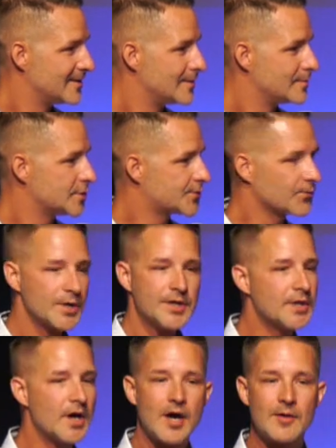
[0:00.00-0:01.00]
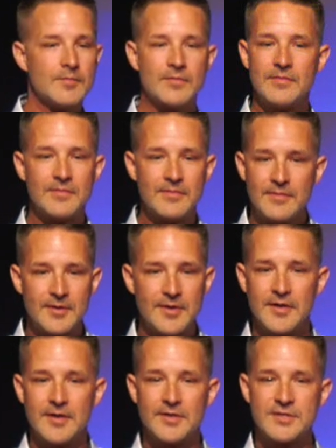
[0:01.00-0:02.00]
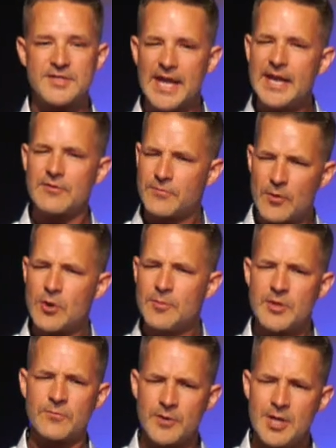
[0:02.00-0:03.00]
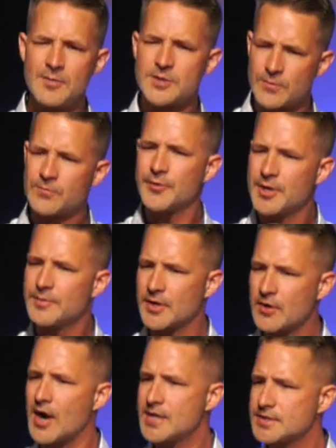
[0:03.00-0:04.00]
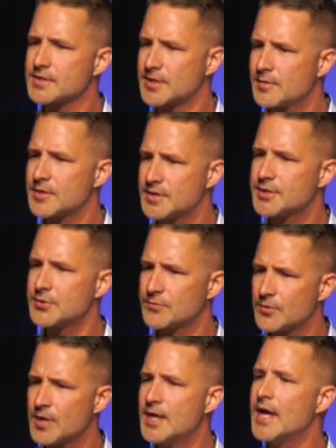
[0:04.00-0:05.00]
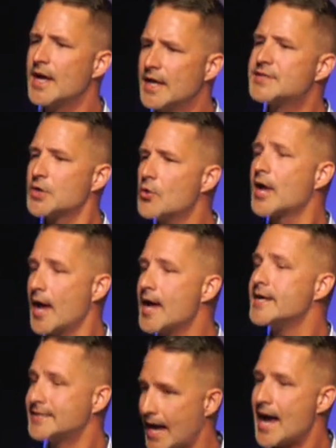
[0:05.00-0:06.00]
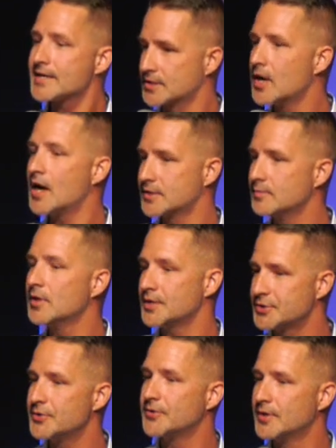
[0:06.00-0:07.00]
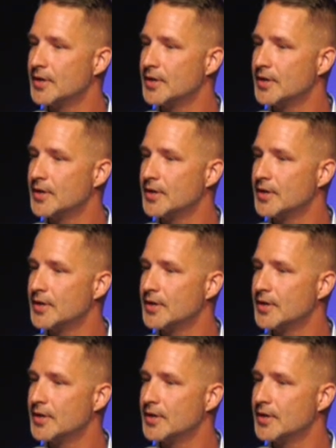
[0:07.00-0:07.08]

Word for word: Just freeing you up. Standing firm in the freedom, it's for freedom that Christ has come to set you free. It's okay to ask God to bless you.